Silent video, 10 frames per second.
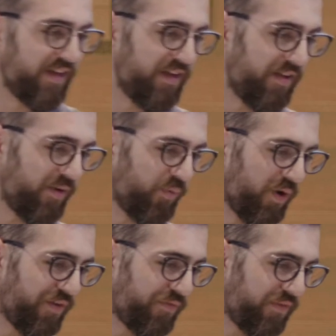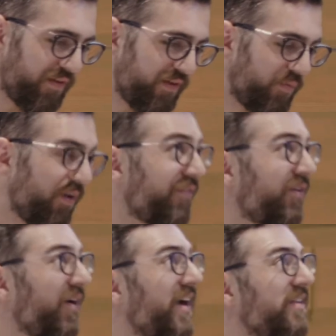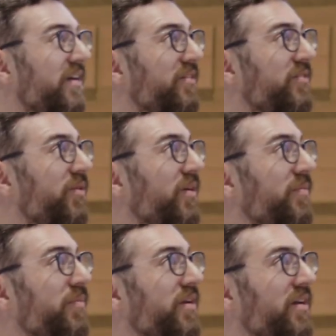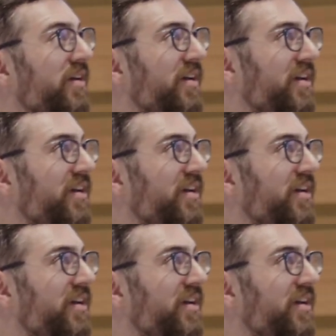like a rough crack at that story, but